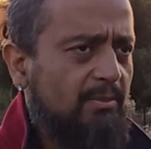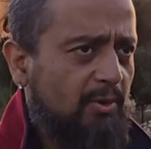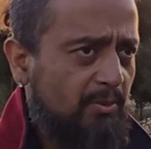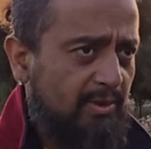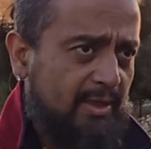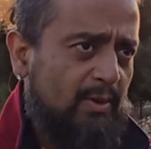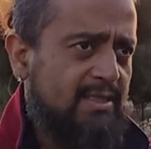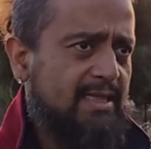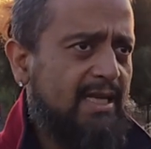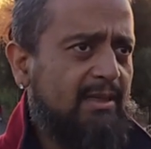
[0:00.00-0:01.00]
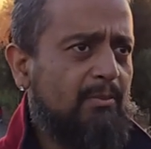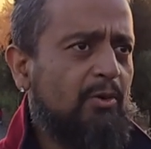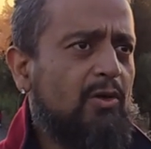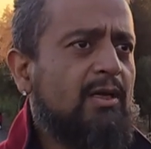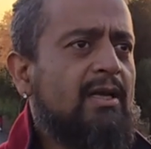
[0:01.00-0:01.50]
Tapobodh, he was selling
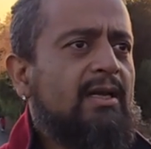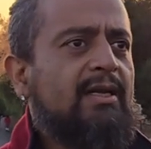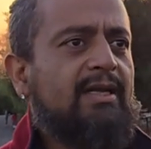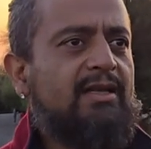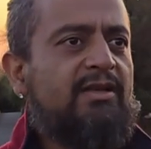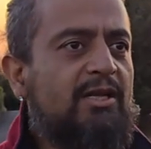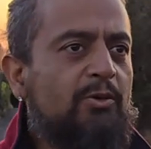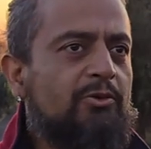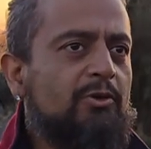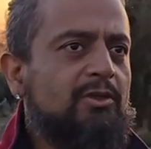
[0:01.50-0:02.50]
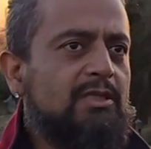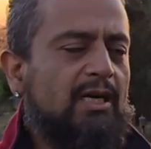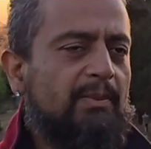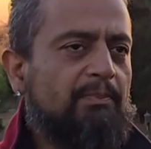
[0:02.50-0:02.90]
book in New Road,